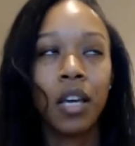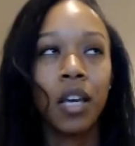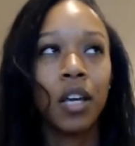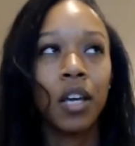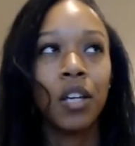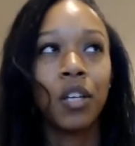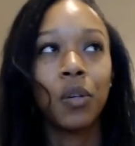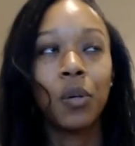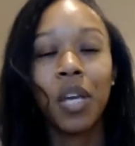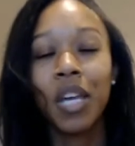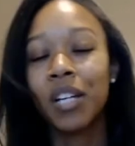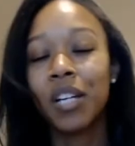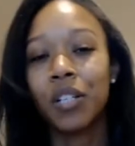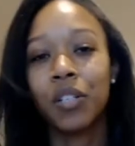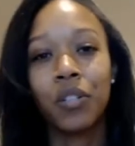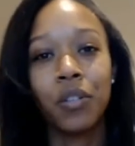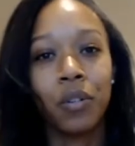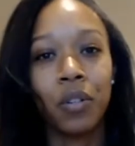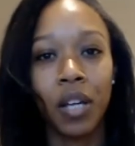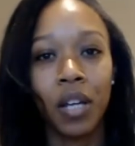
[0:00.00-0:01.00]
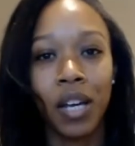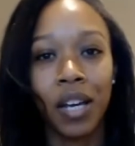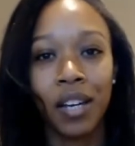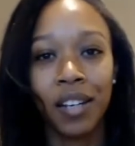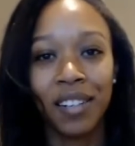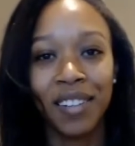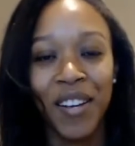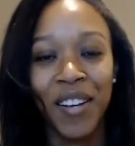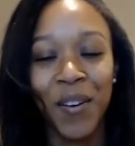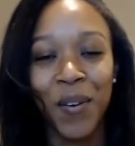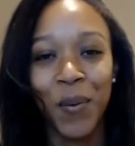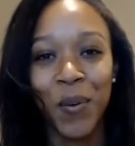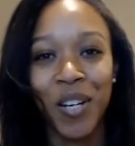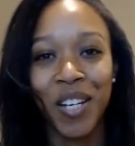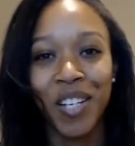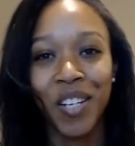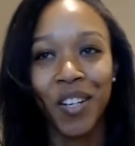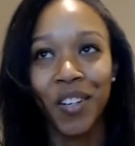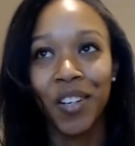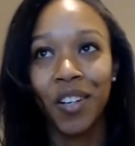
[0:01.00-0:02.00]
You can't do that when
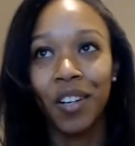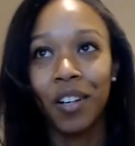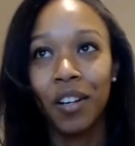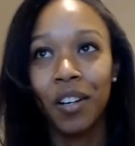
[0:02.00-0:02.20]
you're